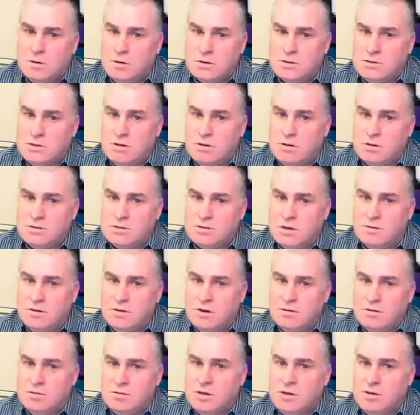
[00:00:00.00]
I don't
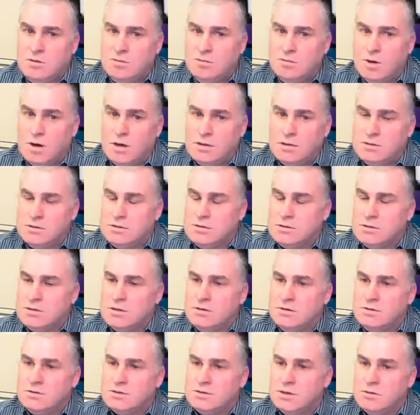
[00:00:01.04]
know, Q1,
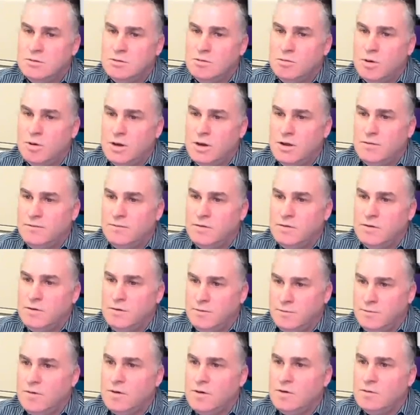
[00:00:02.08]
Q2, or whenever
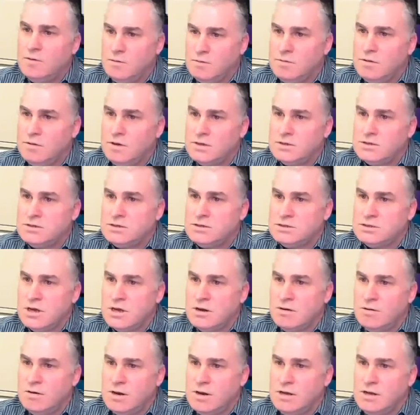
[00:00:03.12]
you feel
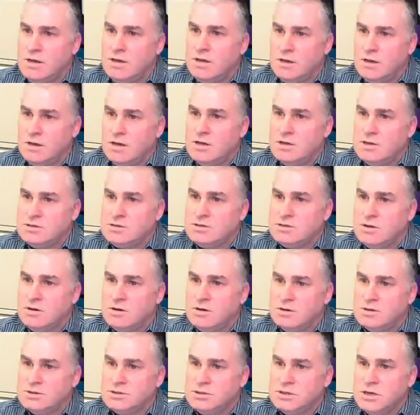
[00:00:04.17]
necessary, and
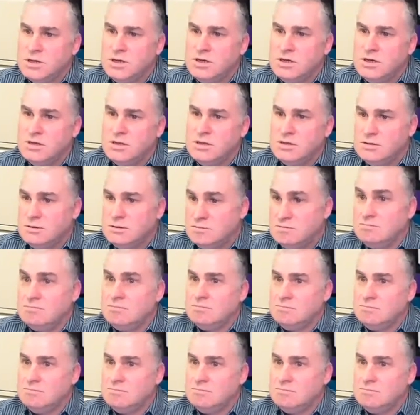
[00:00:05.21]
start singing,